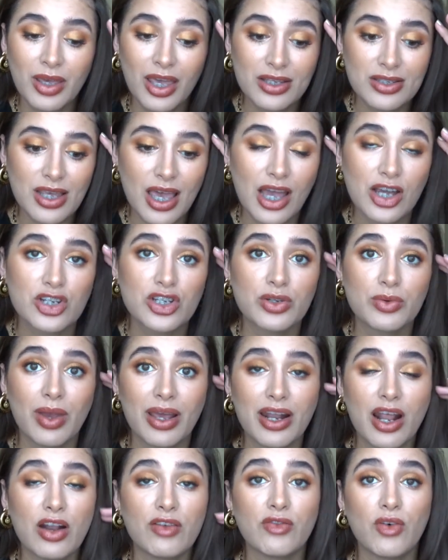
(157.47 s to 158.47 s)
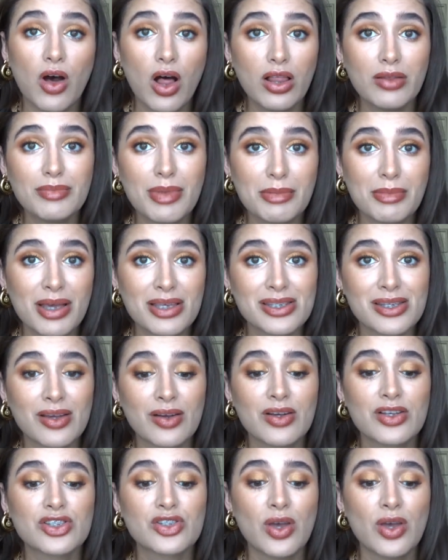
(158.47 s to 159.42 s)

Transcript: because I actually ran out of all of my mascaras.